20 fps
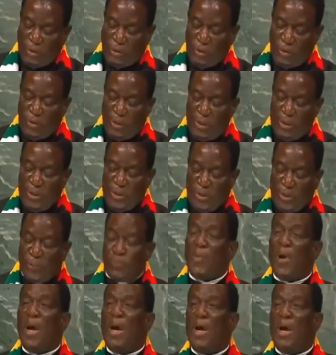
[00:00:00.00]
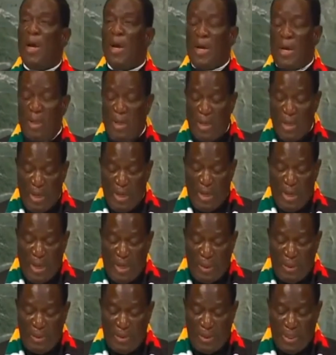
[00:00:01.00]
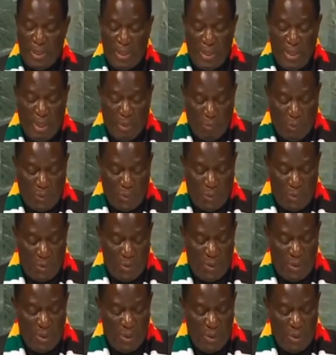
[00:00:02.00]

should inspire and enable